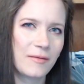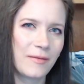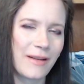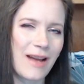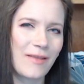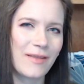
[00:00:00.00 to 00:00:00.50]

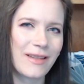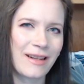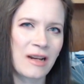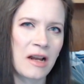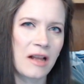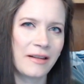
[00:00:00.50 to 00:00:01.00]
when I was in
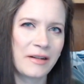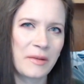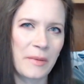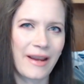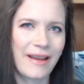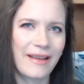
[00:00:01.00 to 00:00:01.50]
college
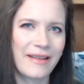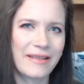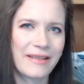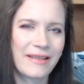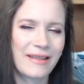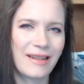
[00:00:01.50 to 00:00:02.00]

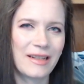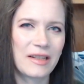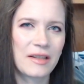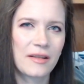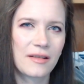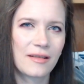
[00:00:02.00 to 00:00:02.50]
because
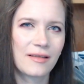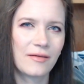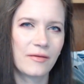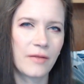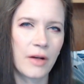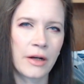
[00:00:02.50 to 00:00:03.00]
it's
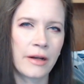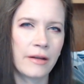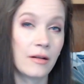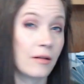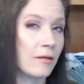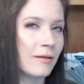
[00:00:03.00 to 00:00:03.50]
very
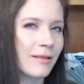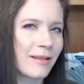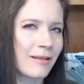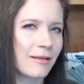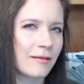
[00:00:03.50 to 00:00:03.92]
adult.